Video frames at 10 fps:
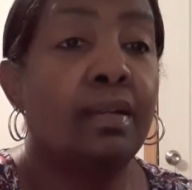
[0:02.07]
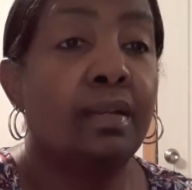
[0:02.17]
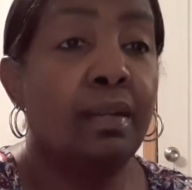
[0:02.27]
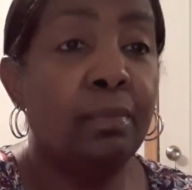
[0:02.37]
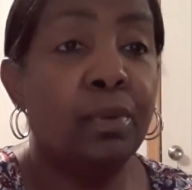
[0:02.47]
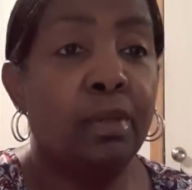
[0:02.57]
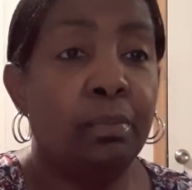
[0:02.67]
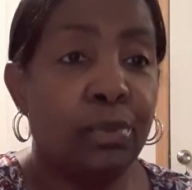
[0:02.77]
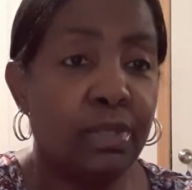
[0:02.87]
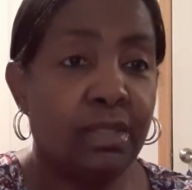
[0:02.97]
Good morning,
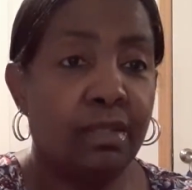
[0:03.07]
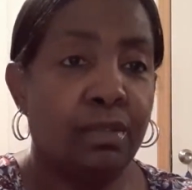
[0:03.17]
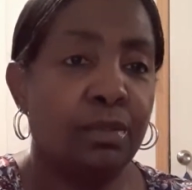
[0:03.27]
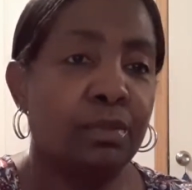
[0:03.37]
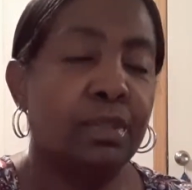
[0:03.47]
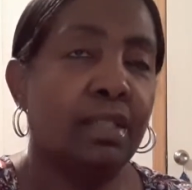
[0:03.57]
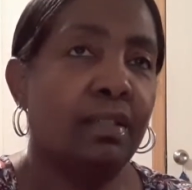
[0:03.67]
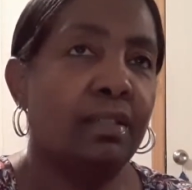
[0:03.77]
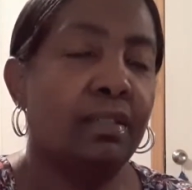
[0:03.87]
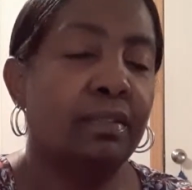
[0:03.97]
boys and girls.
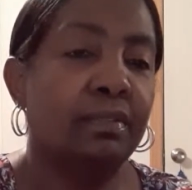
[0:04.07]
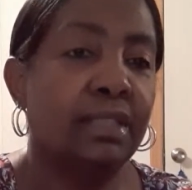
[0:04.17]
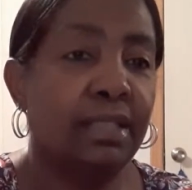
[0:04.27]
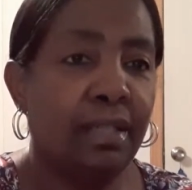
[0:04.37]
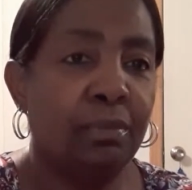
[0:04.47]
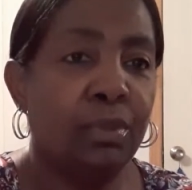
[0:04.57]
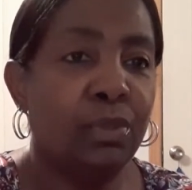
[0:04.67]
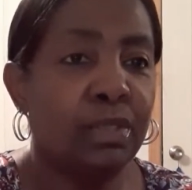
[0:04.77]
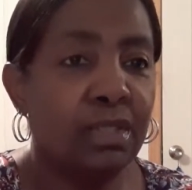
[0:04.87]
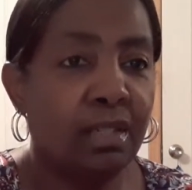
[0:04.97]
Today we're
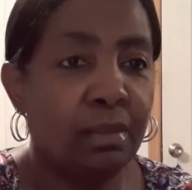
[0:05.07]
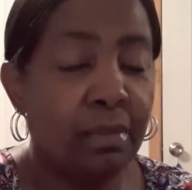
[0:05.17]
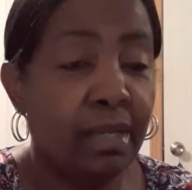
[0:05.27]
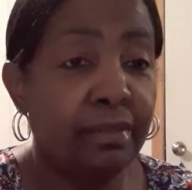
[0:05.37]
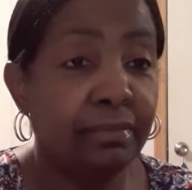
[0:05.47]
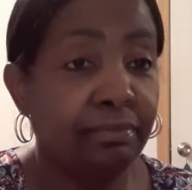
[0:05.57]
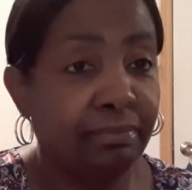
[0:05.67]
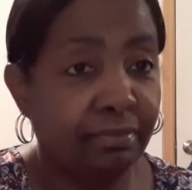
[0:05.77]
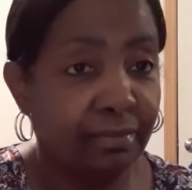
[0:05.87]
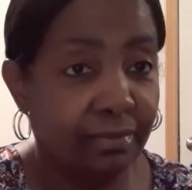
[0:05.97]
going to talk about
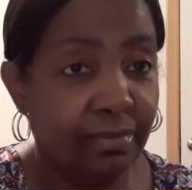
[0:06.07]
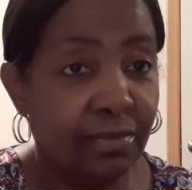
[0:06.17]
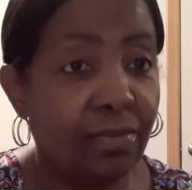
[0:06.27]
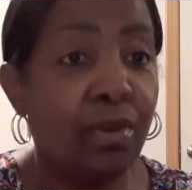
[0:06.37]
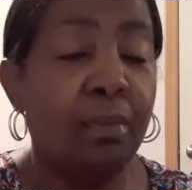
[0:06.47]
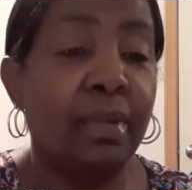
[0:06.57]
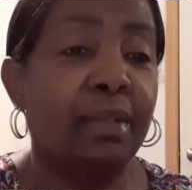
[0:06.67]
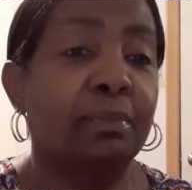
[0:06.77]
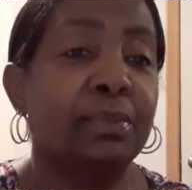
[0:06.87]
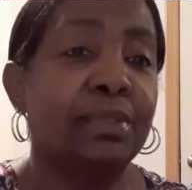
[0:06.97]
farm
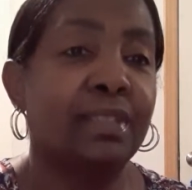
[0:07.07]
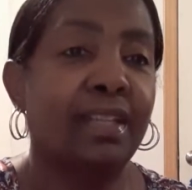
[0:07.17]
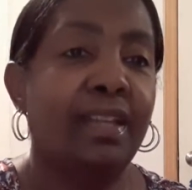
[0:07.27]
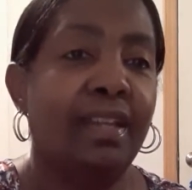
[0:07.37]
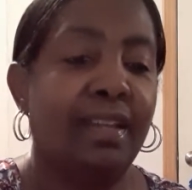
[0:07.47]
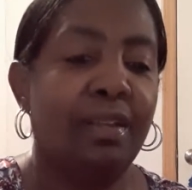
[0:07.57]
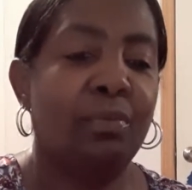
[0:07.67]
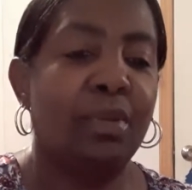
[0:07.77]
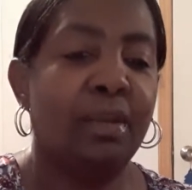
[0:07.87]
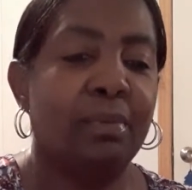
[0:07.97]
animals, and
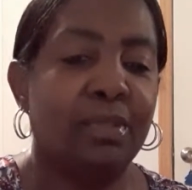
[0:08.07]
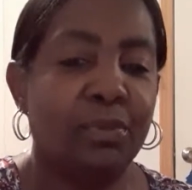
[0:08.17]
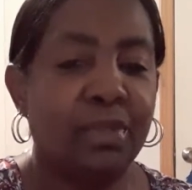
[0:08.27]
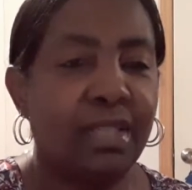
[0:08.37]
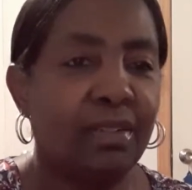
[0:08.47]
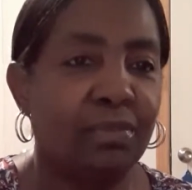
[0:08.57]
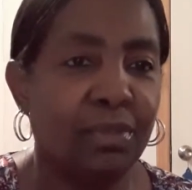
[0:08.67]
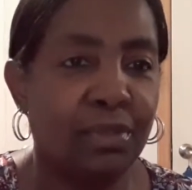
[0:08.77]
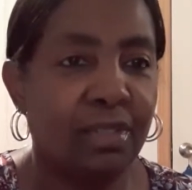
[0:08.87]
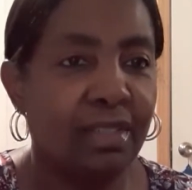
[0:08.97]
we have been doing that
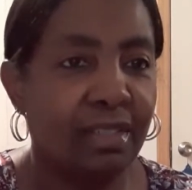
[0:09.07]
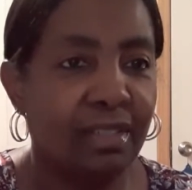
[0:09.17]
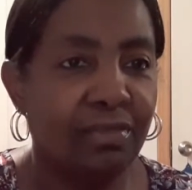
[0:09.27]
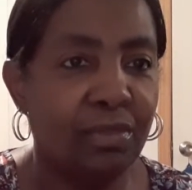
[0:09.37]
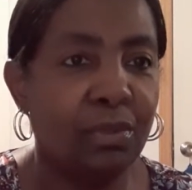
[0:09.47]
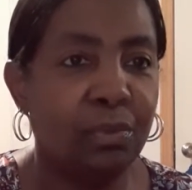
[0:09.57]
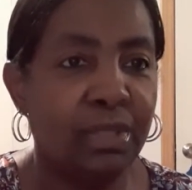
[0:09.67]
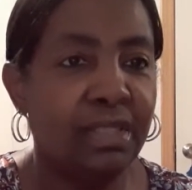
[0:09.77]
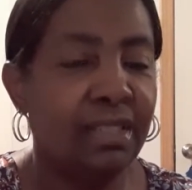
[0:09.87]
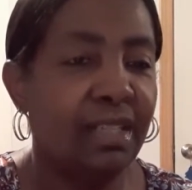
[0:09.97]
for a week.